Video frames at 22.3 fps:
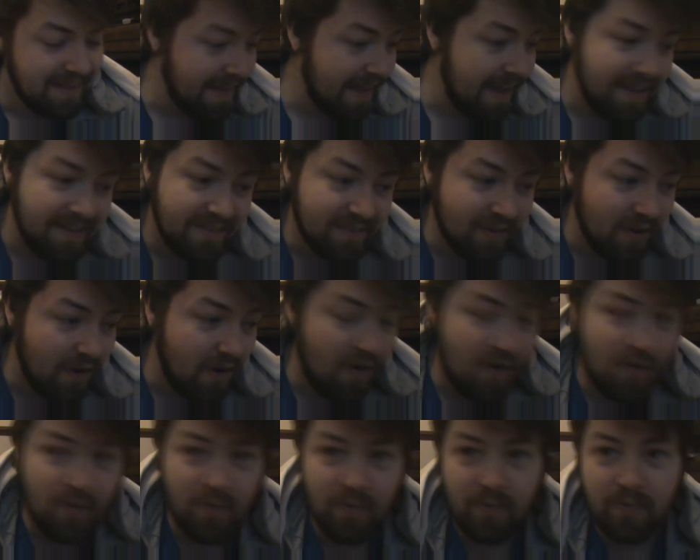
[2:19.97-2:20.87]
And
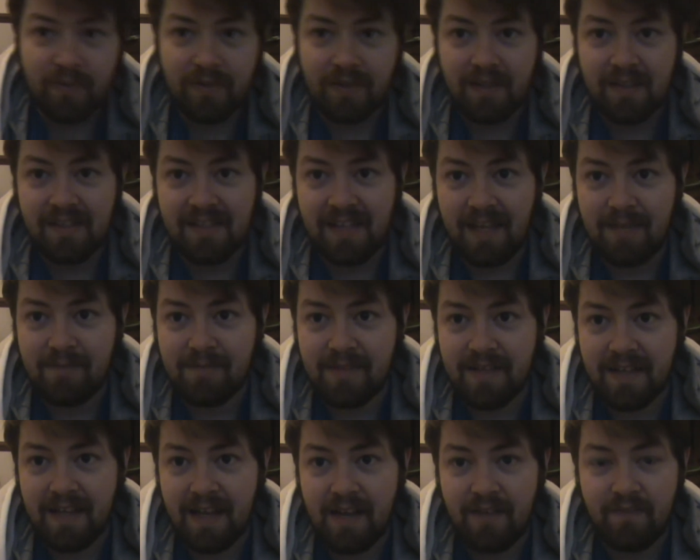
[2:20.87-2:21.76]
all the games
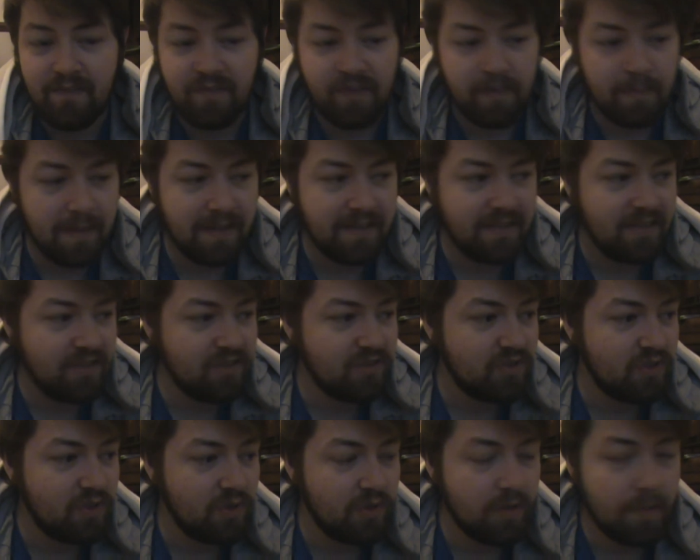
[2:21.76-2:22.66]
I have for the
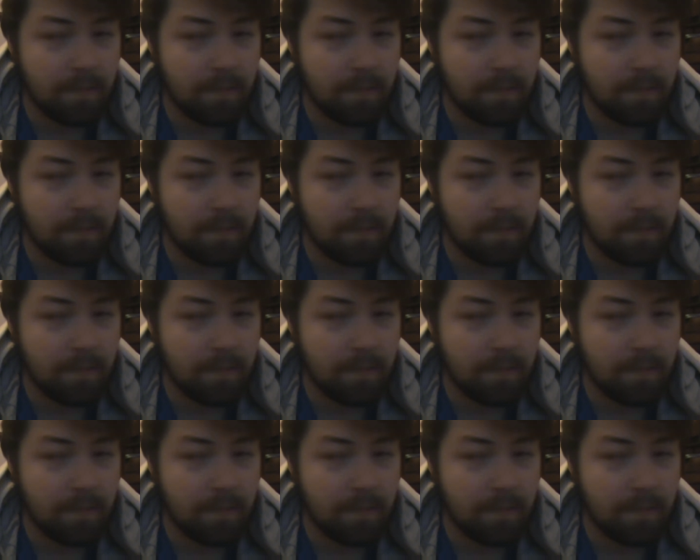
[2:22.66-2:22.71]
PlayStation 2,